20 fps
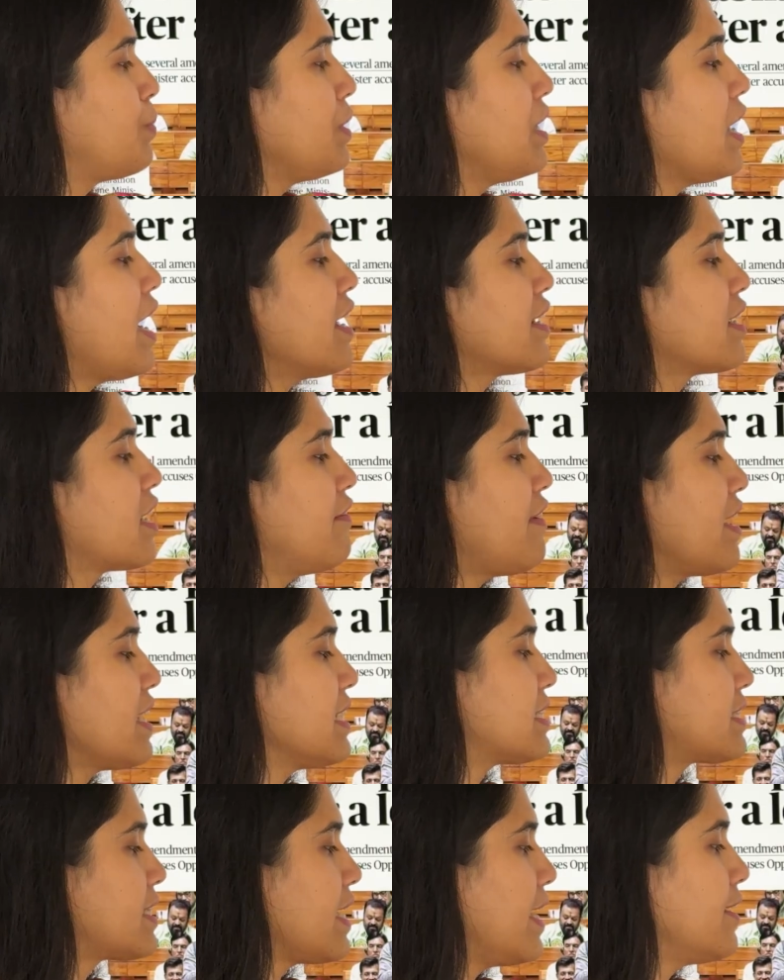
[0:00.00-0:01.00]
B.R.
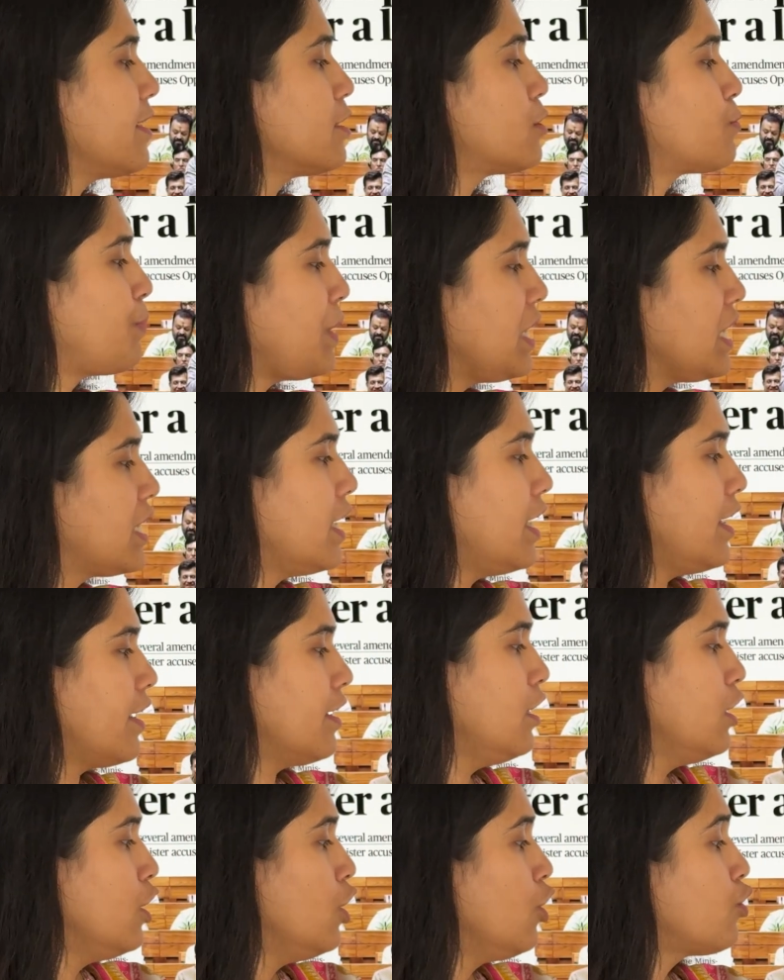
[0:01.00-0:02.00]
Gawai said a
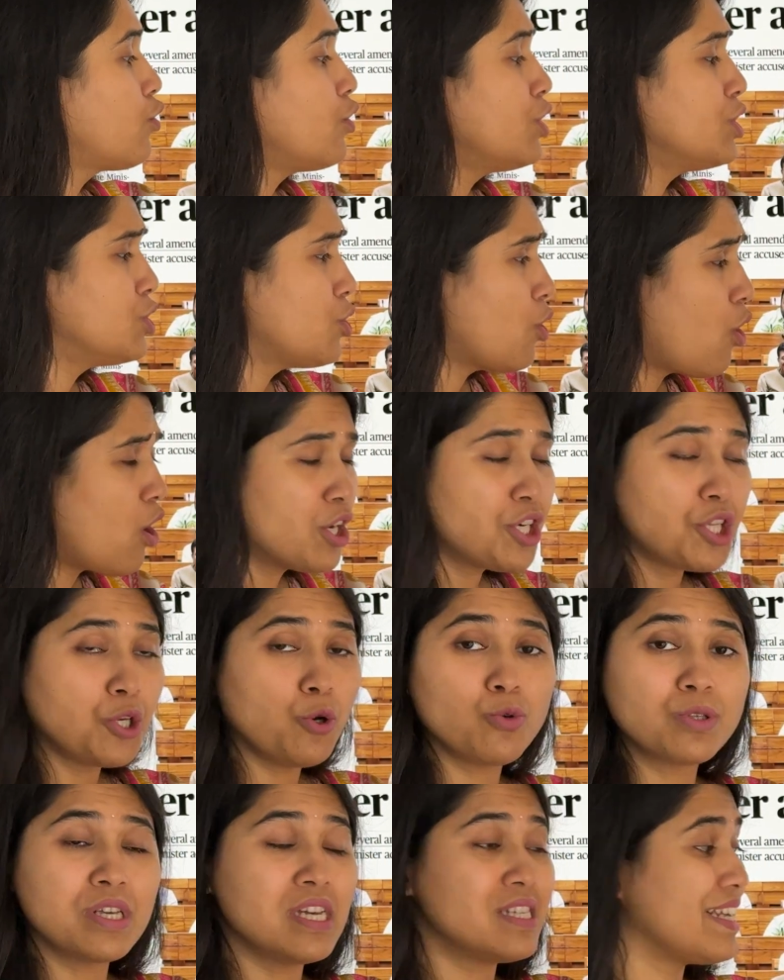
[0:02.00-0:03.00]
speaker could not
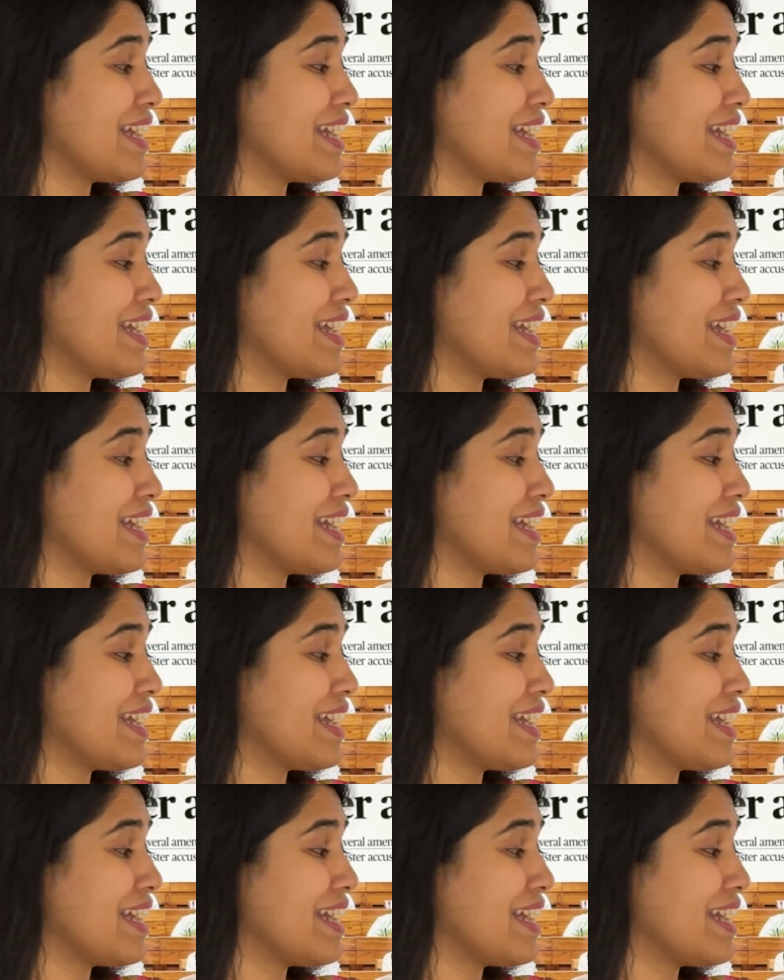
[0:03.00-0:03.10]
use his